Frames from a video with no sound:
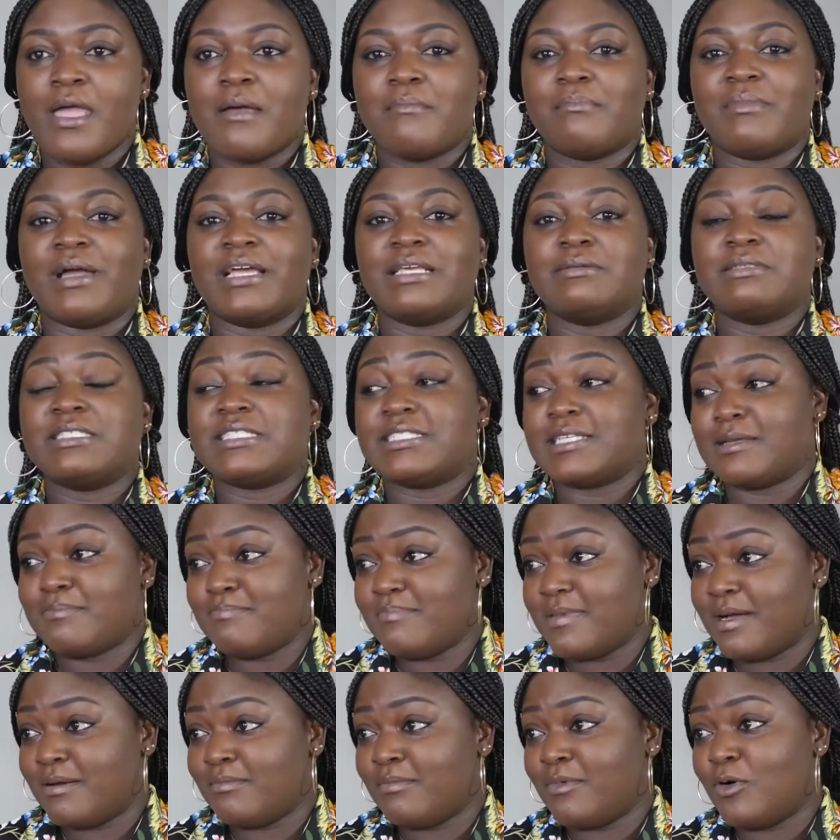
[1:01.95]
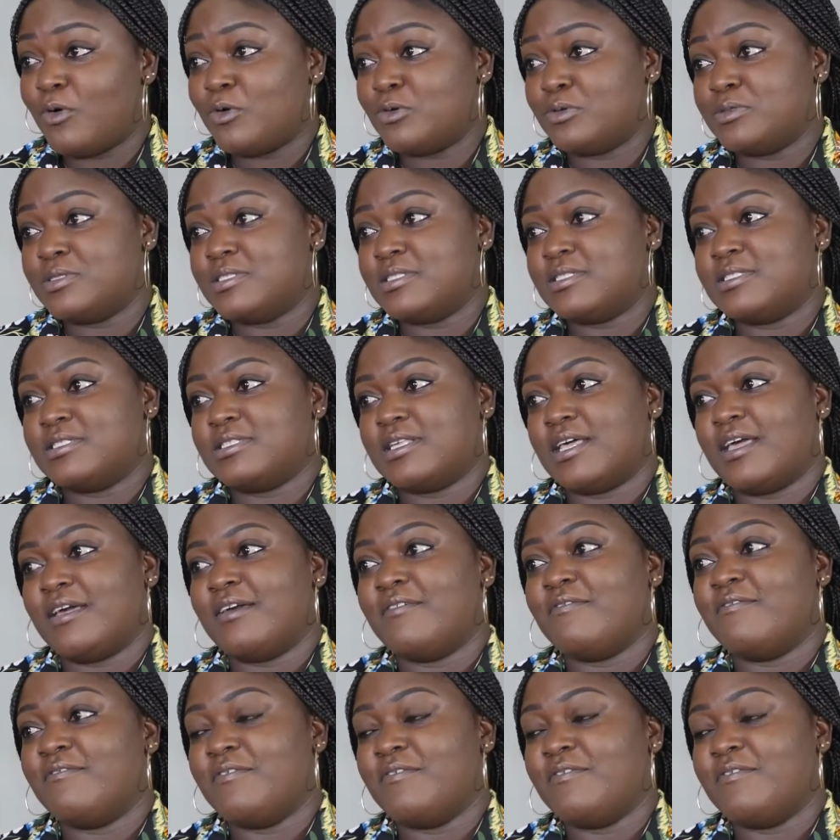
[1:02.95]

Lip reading: My stepmom owned a